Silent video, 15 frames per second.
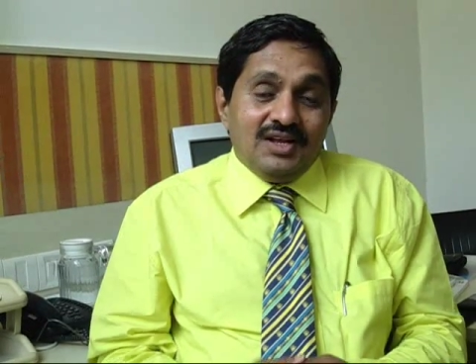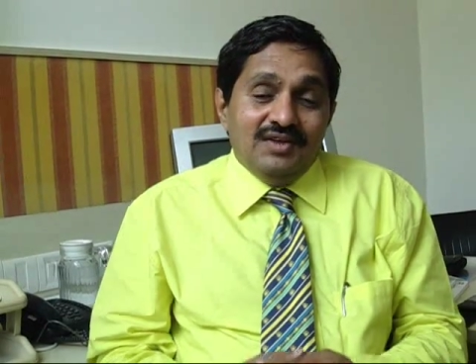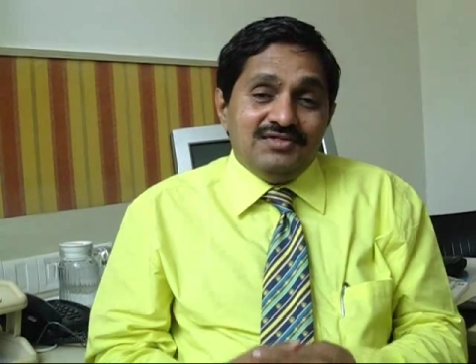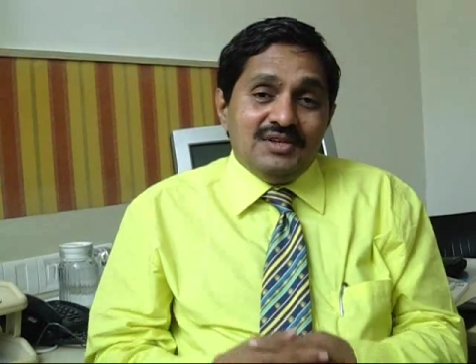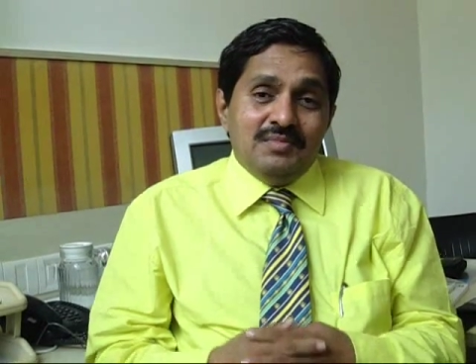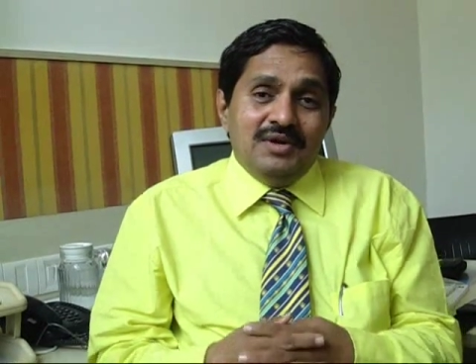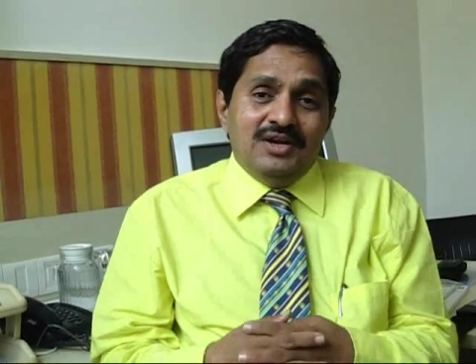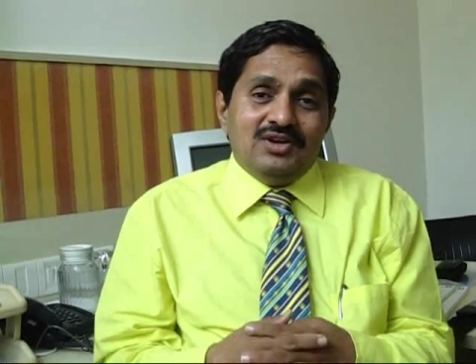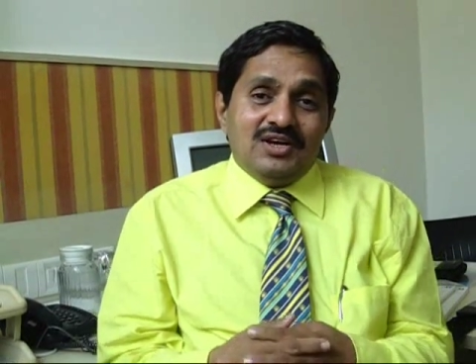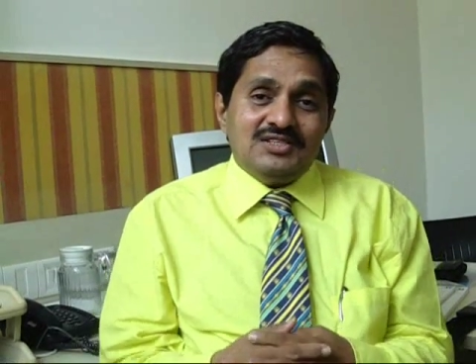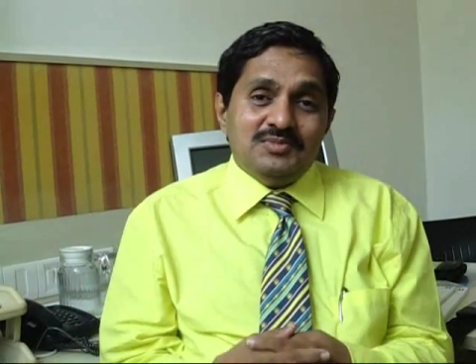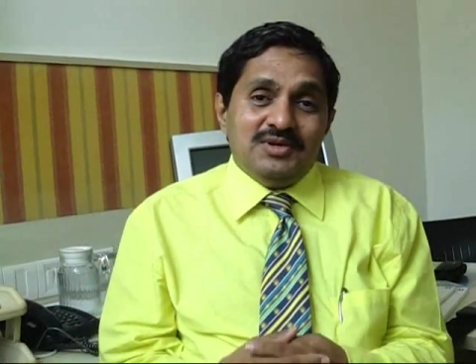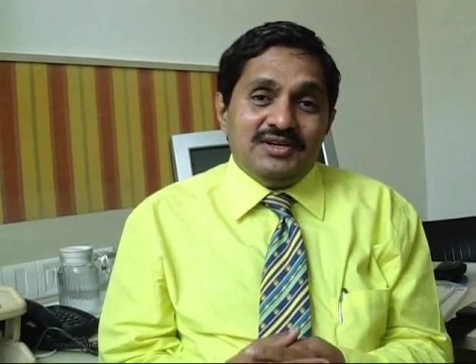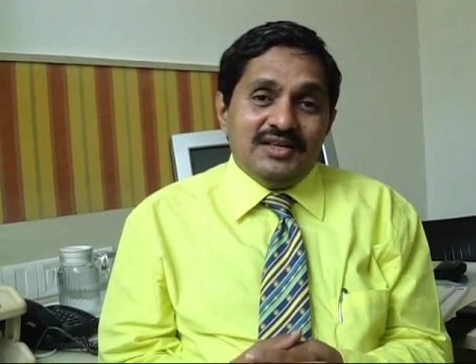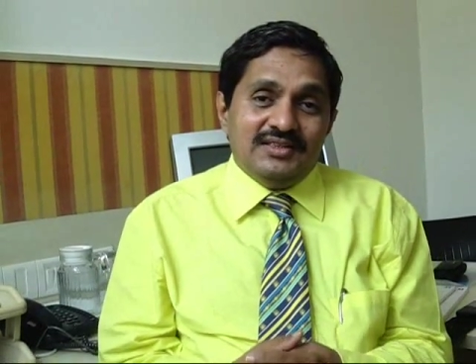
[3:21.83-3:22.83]
If somebody
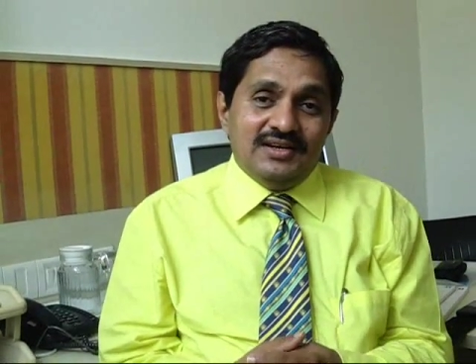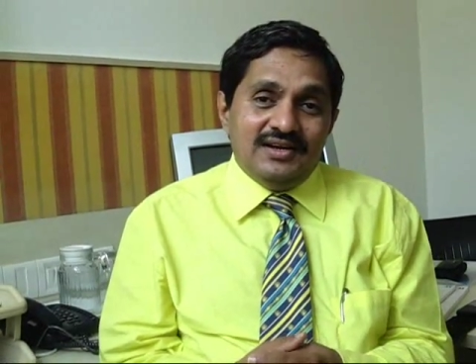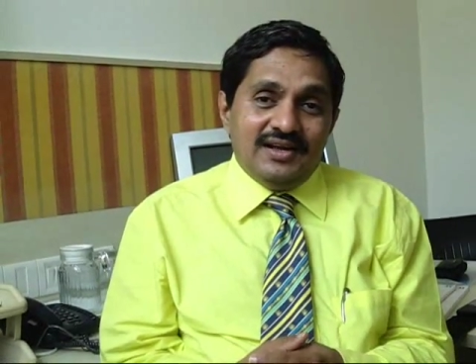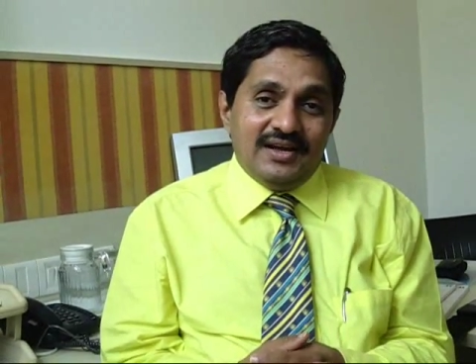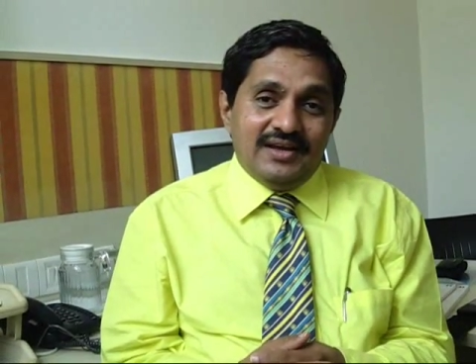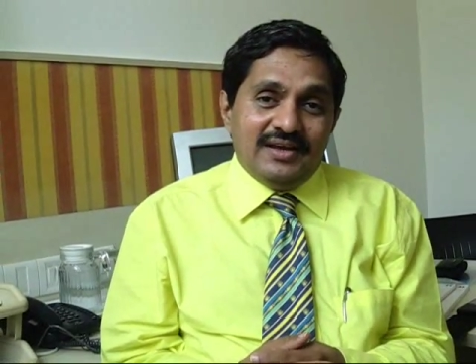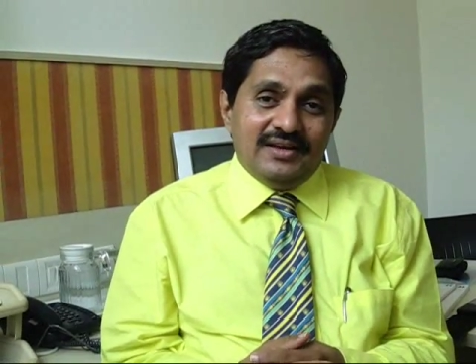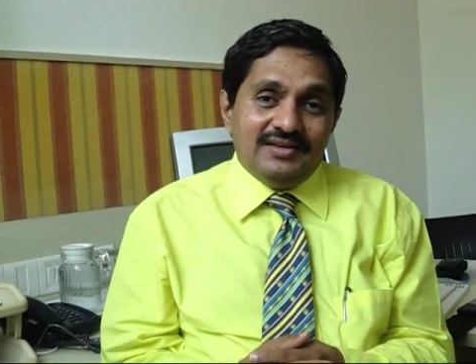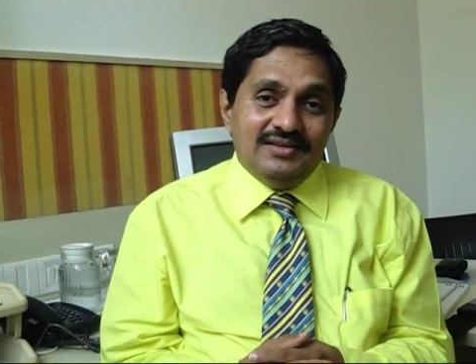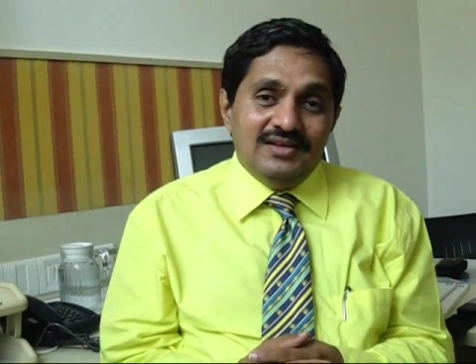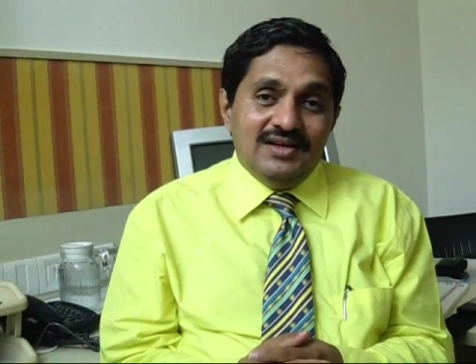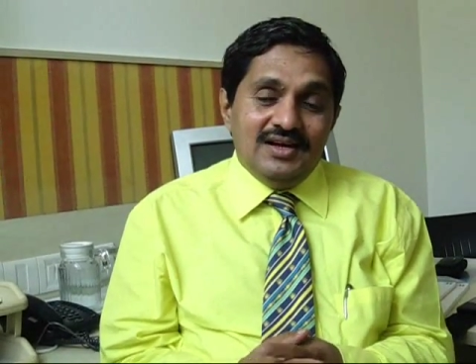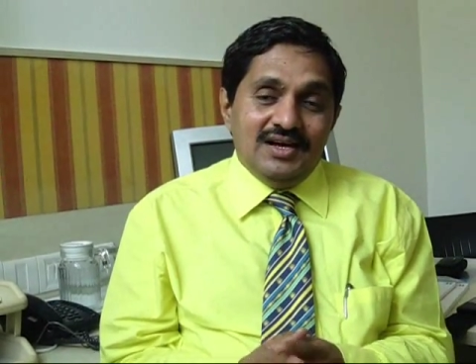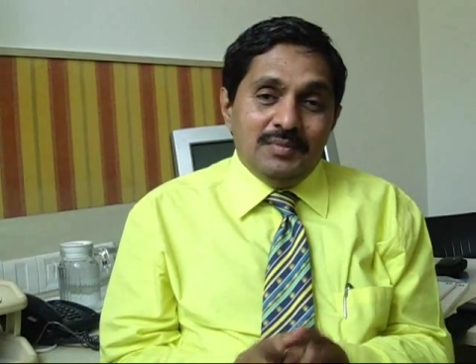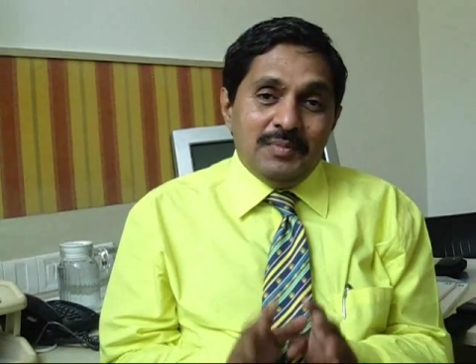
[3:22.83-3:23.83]
talks about death and dying,
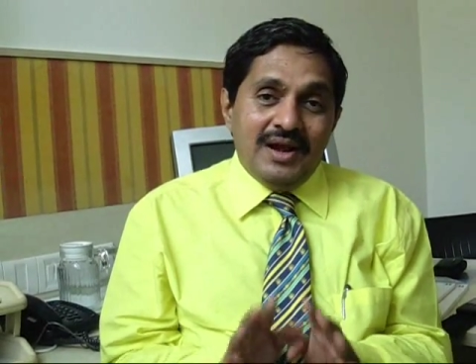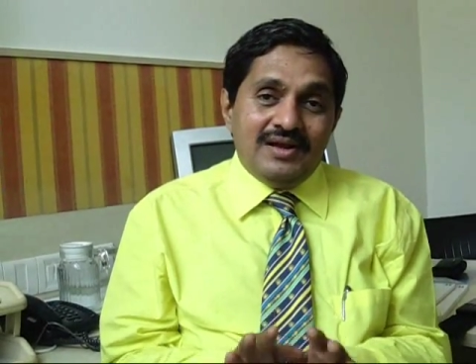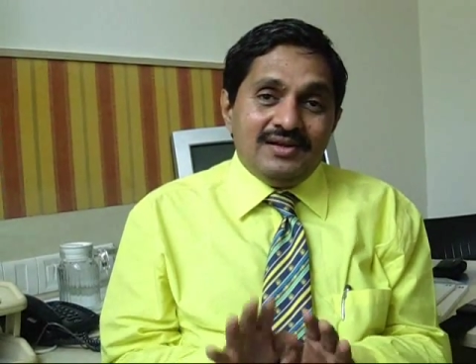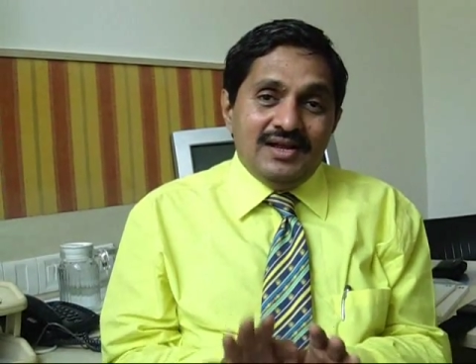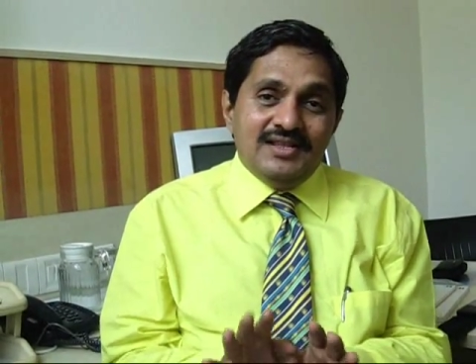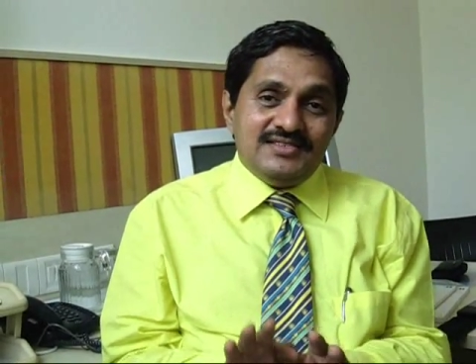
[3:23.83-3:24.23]
a mental